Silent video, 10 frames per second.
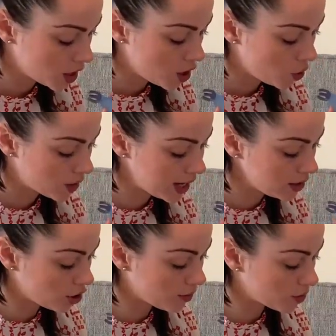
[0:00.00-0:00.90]
Okay,
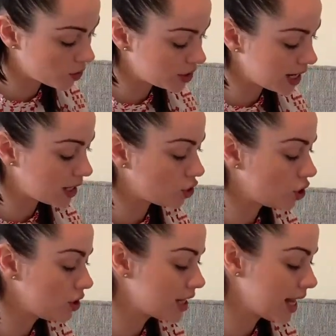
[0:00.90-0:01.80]
now we're going to get a new
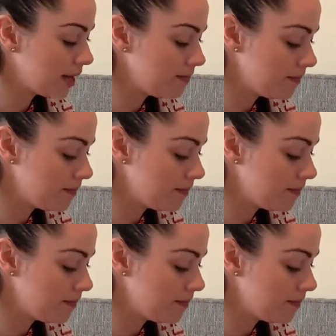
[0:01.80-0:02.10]
time.